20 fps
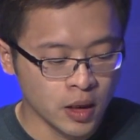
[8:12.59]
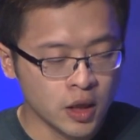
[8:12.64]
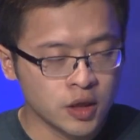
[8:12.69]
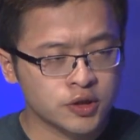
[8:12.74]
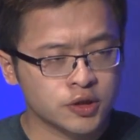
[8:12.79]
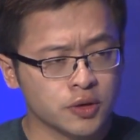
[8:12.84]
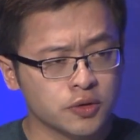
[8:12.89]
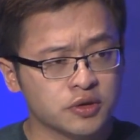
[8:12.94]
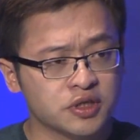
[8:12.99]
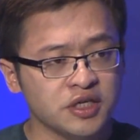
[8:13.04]

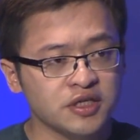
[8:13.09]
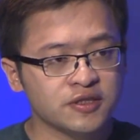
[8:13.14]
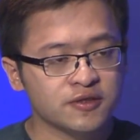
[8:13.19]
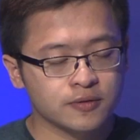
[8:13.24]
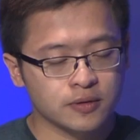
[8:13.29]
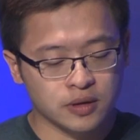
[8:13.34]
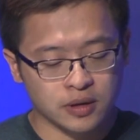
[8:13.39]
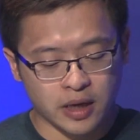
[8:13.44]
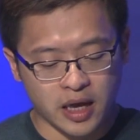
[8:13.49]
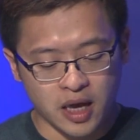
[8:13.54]
So this
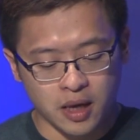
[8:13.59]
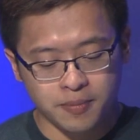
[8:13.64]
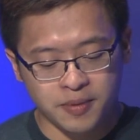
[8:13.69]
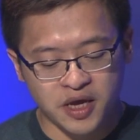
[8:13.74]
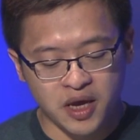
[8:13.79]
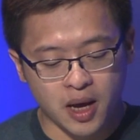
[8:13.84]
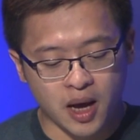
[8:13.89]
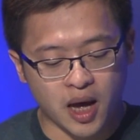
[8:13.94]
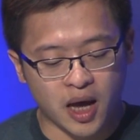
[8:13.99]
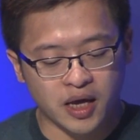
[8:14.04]

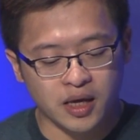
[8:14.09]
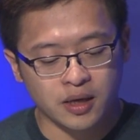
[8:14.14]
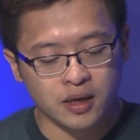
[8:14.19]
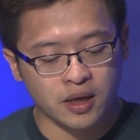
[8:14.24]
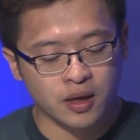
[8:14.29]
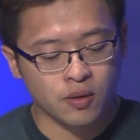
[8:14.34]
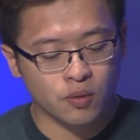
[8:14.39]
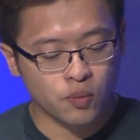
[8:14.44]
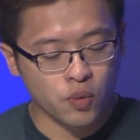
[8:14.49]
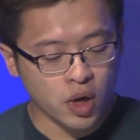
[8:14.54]
API
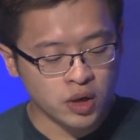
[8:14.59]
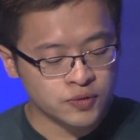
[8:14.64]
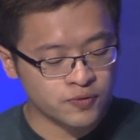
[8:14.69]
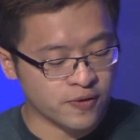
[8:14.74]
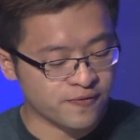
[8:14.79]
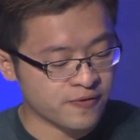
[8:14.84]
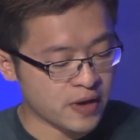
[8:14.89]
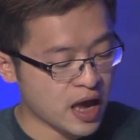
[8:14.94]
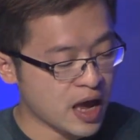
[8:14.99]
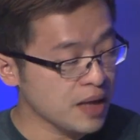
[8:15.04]
works
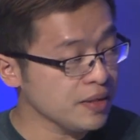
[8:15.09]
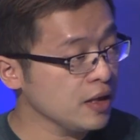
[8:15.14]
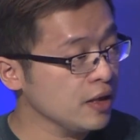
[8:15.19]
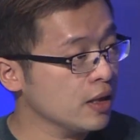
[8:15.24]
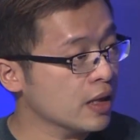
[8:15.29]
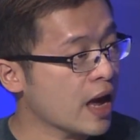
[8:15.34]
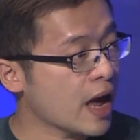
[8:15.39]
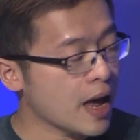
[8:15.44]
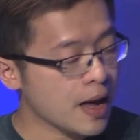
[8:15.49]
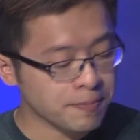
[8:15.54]
with any
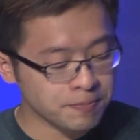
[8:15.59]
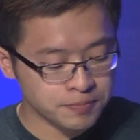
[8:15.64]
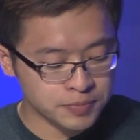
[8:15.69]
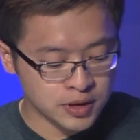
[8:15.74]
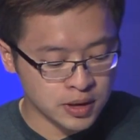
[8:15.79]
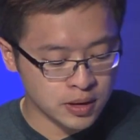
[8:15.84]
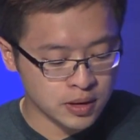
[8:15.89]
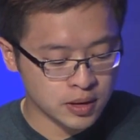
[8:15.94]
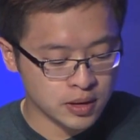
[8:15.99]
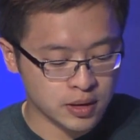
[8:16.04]
app
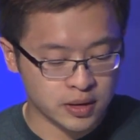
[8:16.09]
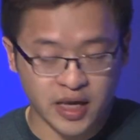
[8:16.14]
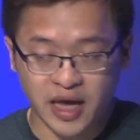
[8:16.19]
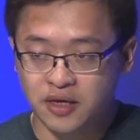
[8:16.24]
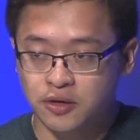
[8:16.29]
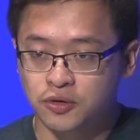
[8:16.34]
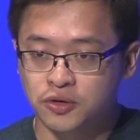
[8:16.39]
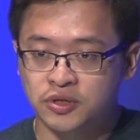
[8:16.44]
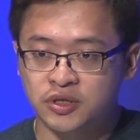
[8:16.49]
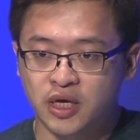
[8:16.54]

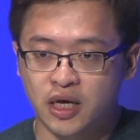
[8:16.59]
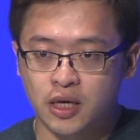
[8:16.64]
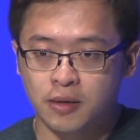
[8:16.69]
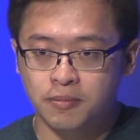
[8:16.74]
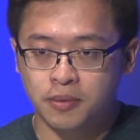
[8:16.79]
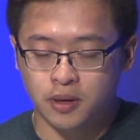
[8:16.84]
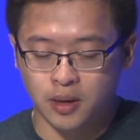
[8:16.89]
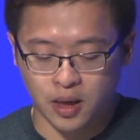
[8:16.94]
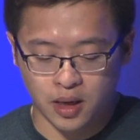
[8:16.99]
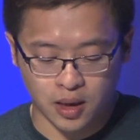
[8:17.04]
that use
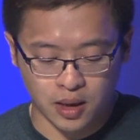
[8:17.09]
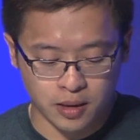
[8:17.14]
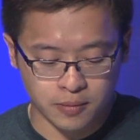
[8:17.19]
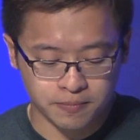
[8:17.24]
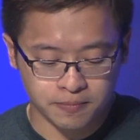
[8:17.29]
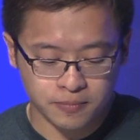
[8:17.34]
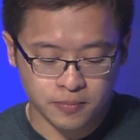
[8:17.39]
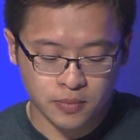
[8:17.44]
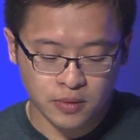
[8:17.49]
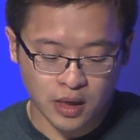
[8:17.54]

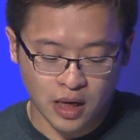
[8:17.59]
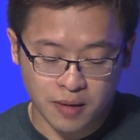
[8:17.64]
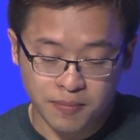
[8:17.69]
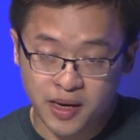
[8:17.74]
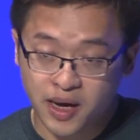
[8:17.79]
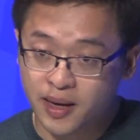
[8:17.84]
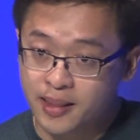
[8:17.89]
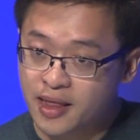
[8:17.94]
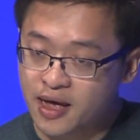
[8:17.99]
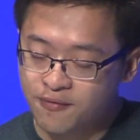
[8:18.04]

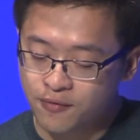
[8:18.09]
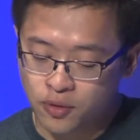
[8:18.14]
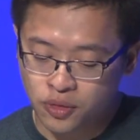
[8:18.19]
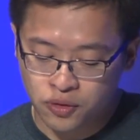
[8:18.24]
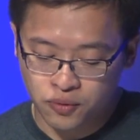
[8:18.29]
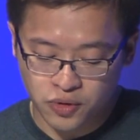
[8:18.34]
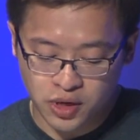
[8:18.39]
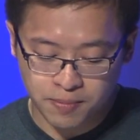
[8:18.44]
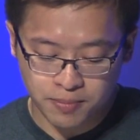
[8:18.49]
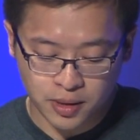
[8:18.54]
API level
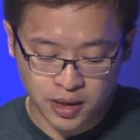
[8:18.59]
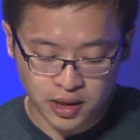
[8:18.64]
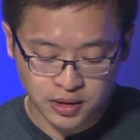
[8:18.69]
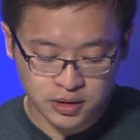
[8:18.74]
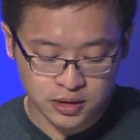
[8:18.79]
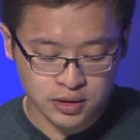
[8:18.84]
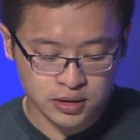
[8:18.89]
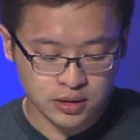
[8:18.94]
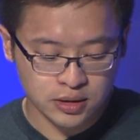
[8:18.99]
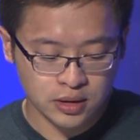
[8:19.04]
3+,
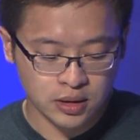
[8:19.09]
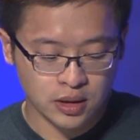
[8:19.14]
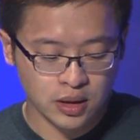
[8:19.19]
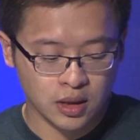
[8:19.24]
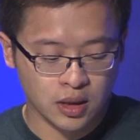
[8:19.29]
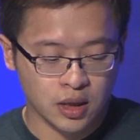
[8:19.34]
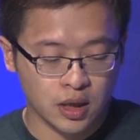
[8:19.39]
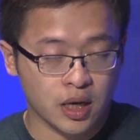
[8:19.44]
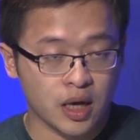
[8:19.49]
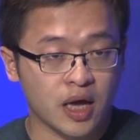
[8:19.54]

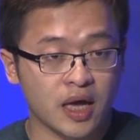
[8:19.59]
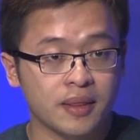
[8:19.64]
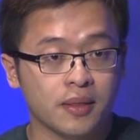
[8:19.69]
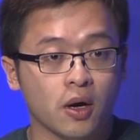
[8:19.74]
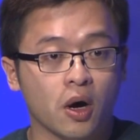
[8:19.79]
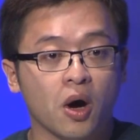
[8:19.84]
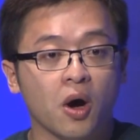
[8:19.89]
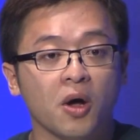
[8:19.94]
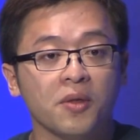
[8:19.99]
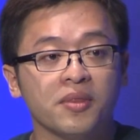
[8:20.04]
and
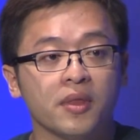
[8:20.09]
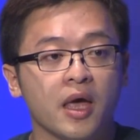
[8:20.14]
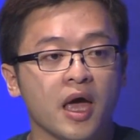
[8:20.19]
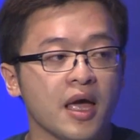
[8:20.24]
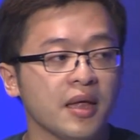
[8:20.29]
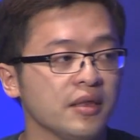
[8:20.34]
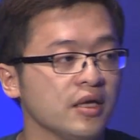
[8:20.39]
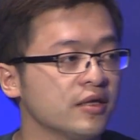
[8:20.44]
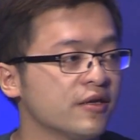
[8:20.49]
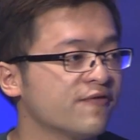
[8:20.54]
on
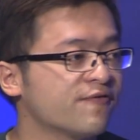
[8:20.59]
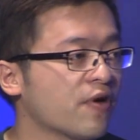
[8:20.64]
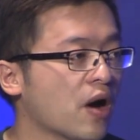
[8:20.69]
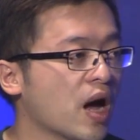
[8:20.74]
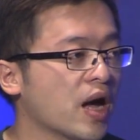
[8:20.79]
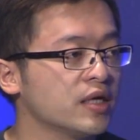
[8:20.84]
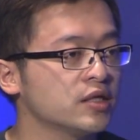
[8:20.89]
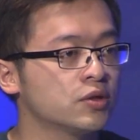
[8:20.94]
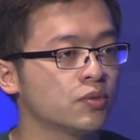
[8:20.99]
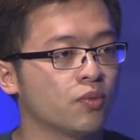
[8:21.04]
any
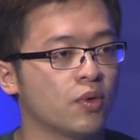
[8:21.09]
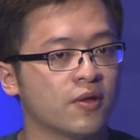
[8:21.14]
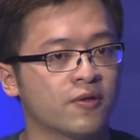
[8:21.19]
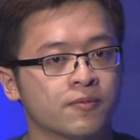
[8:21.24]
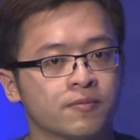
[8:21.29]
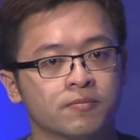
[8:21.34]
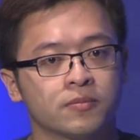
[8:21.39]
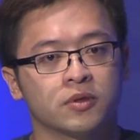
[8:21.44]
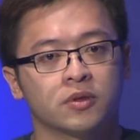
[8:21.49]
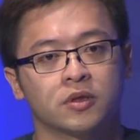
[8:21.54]
device with
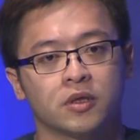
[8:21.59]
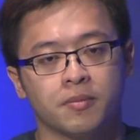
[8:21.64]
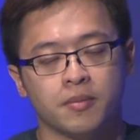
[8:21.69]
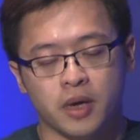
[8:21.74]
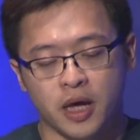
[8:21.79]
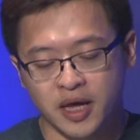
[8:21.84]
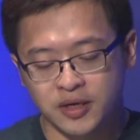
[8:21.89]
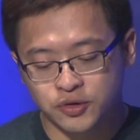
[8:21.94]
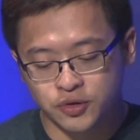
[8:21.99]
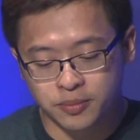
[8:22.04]
the
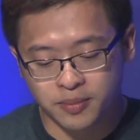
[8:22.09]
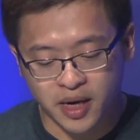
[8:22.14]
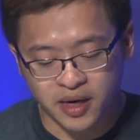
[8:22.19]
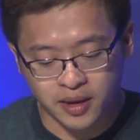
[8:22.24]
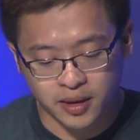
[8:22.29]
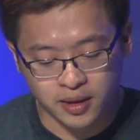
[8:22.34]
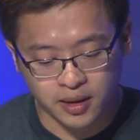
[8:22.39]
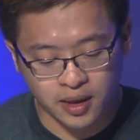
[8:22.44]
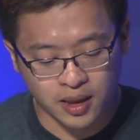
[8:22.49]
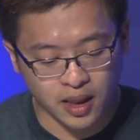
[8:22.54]
Android
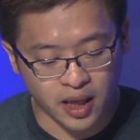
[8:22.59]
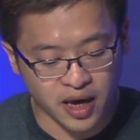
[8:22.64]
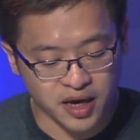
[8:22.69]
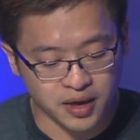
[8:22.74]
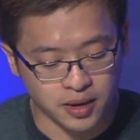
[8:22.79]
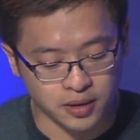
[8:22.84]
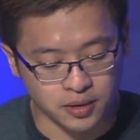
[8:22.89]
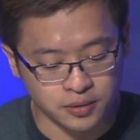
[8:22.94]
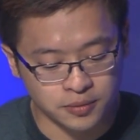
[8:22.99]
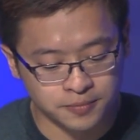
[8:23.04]
market
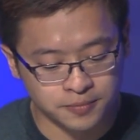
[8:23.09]
client.